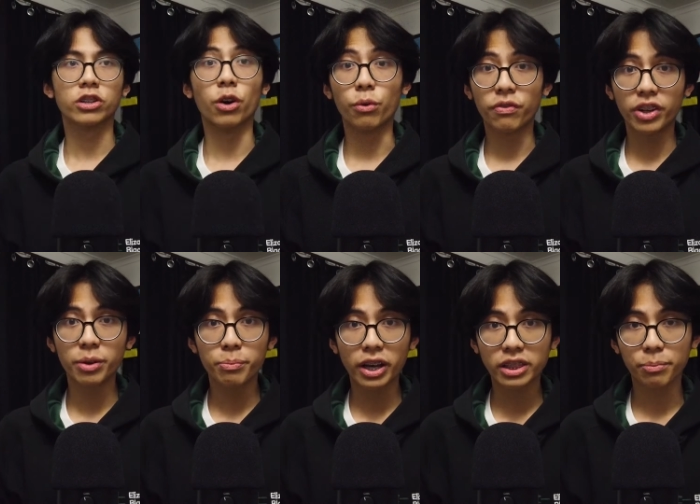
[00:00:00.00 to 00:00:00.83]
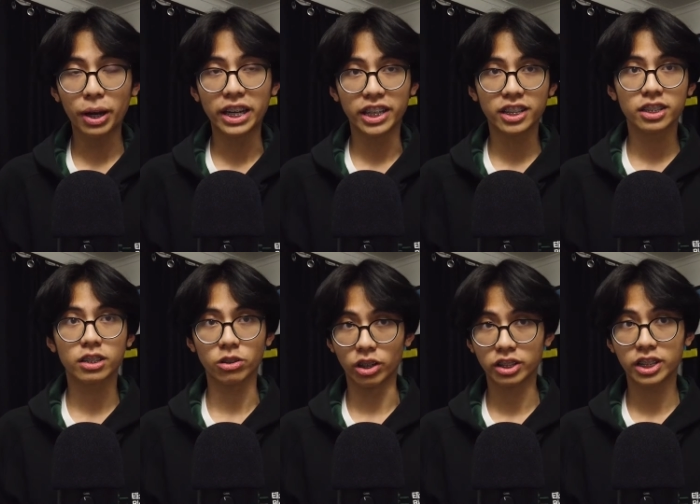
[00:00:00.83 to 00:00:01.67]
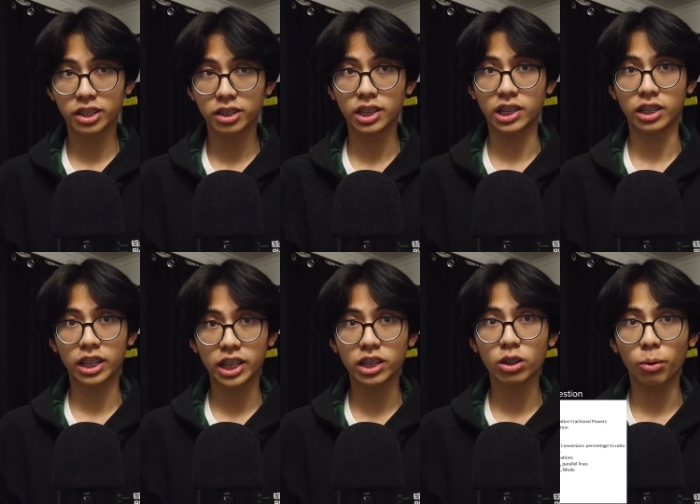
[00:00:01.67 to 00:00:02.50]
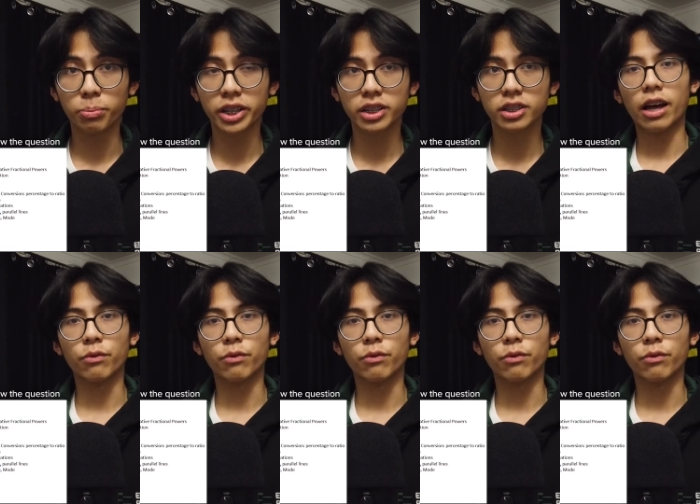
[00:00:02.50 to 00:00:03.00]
So within mathematics, there are 16 key topics,